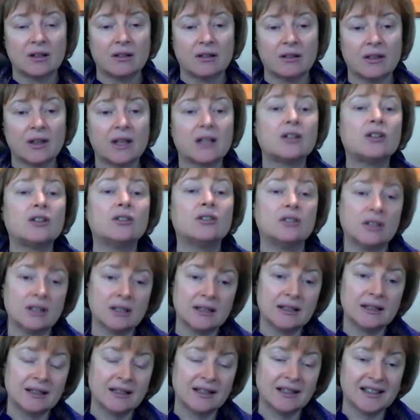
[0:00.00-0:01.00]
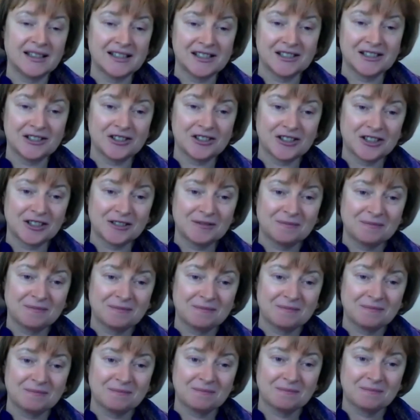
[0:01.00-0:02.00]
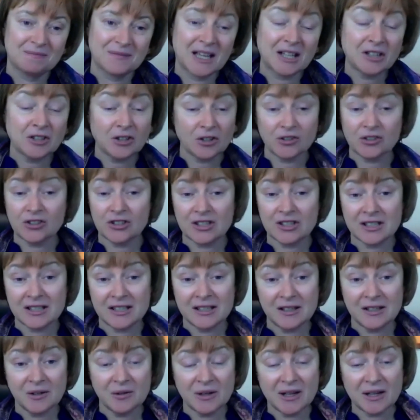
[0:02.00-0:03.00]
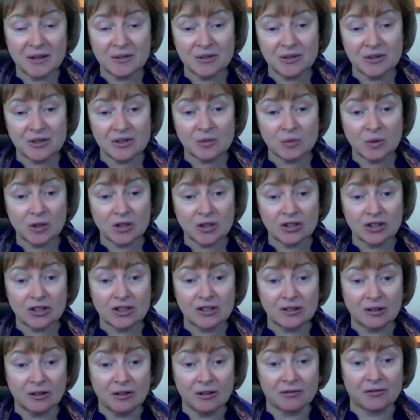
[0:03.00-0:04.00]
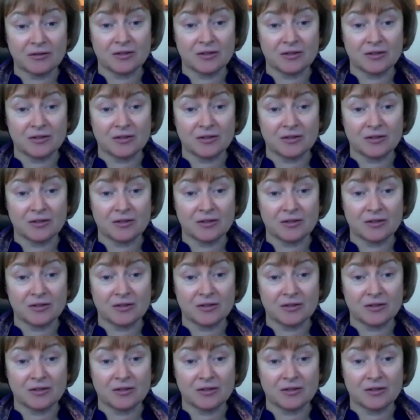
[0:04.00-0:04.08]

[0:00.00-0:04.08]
their Kundalini energy and consciously know how to switch it off